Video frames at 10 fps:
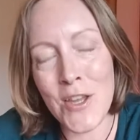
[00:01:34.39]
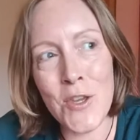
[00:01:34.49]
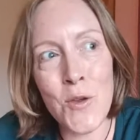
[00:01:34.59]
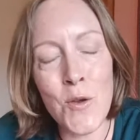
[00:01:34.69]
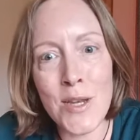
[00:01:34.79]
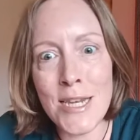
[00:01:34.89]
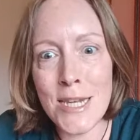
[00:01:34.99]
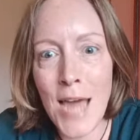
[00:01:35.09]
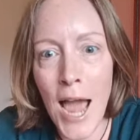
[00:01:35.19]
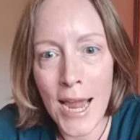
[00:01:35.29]
You can
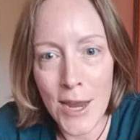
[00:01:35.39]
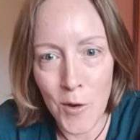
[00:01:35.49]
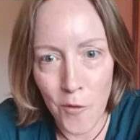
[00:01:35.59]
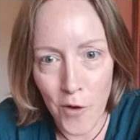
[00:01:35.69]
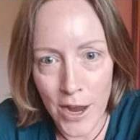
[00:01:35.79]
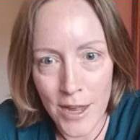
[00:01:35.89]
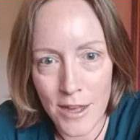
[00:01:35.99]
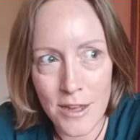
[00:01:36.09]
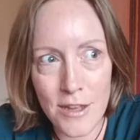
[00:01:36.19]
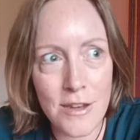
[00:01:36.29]
tailor it.
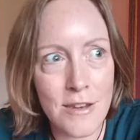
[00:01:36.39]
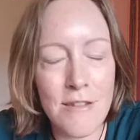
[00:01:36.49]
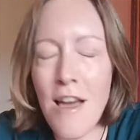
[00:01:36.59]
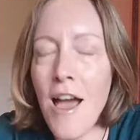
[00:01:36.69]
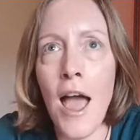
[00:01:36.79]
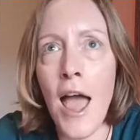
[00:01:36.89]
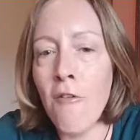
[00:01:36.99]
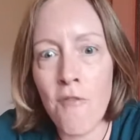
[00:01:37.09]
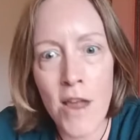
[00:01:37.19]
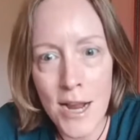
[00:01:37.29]

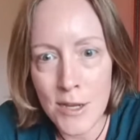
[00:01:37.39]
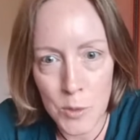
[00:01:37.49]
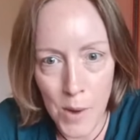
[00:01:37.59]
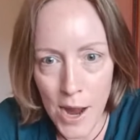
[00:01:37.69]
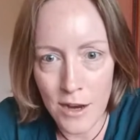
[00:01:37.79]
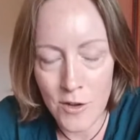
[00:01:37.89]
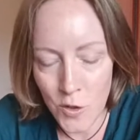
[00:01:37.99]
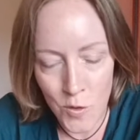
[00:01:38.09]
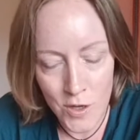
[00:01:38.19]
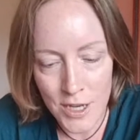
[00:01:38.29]
Every aspect
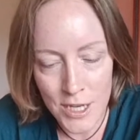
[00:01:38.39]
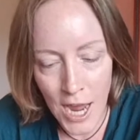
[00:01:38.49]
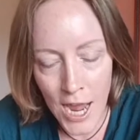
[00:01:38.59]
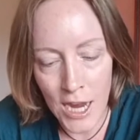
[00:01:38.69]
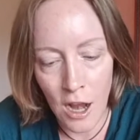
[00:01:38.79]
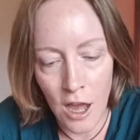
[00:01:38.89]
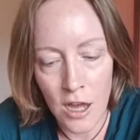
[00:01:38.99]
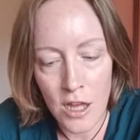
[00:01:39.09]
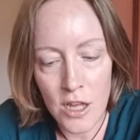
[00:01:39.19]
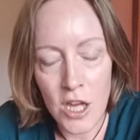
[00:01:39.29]
you can tailor.
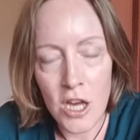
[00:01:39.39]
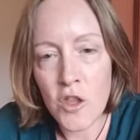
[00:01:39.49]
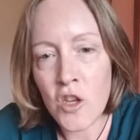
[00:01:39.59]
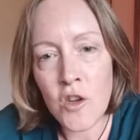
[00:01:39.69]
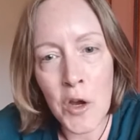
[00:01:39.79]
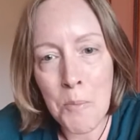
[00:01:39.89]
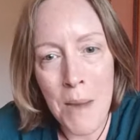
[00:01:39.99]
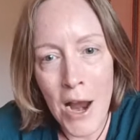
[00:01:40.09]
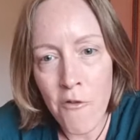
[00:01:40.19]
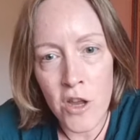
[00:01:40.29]
There's no
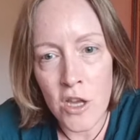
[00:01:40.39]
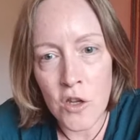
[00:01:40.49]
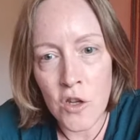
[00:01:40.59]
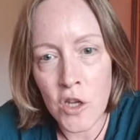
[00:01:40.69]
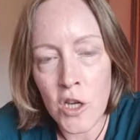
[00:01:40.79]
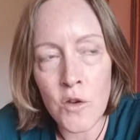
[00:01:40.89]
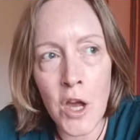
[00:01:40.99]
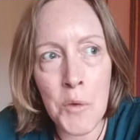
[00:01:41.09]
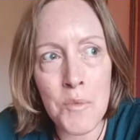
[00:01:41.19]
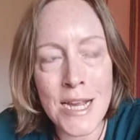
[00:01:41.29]
barriers. You
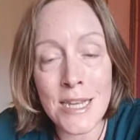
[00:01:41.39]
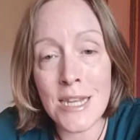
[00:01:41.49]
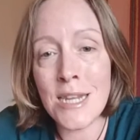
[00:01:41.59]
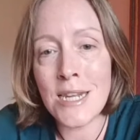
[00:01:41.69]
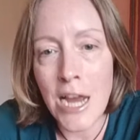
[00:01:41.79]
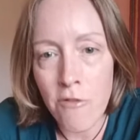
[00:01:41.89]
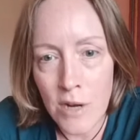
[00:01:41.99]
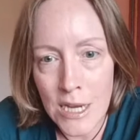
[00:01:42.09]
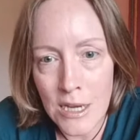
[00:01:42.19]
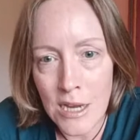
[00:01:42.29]
don't
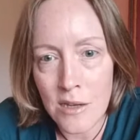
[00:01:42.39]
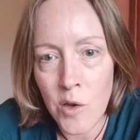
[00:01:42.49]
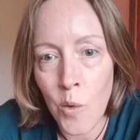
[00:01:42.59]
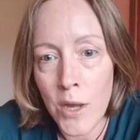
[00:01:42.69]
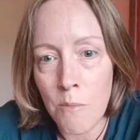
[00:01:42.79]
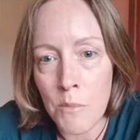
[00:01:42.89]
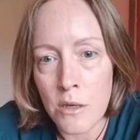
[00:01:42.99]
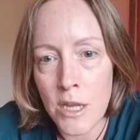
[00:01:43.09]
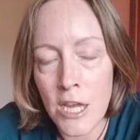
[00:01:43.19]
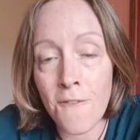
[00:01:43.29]
necessarily need
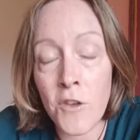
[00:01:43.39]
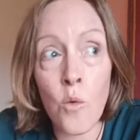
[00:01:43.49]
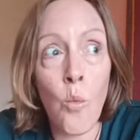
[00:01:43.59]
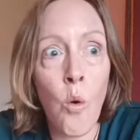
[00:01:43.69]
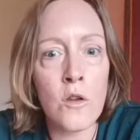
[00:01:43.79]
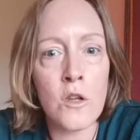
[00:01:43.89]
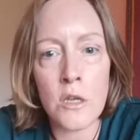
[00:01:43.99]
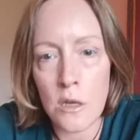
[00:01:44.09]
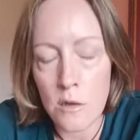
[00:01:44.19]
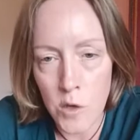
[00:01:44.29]
equipment. If you want to
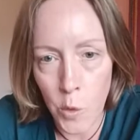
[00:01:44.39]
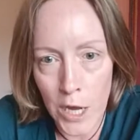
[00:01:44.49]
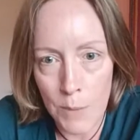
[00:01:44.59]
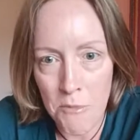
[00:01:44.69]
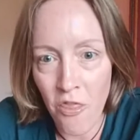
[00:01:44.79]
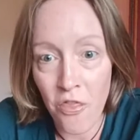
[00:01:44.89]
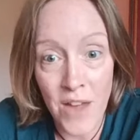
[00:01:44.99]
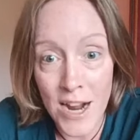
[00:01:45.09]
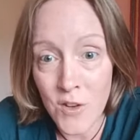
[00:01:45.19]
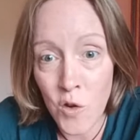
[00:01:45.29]
use equipment,
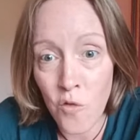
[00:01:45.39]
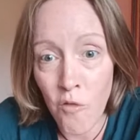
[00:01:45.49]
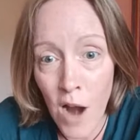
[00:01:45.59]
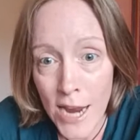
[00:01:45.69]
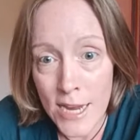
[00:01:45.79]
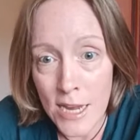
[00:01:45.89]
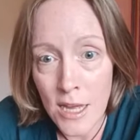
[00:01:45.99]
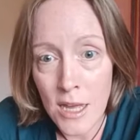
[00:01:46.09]
that's great.